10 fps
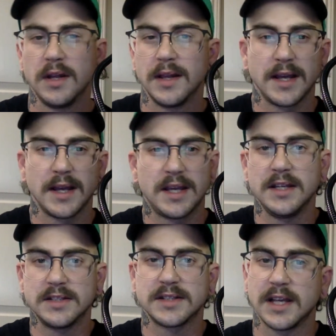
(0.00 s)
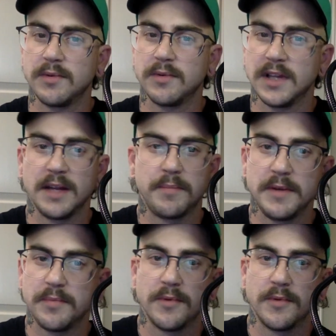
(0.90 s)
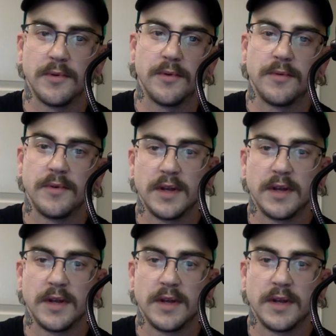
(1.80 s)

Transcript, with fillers: like he just like would let people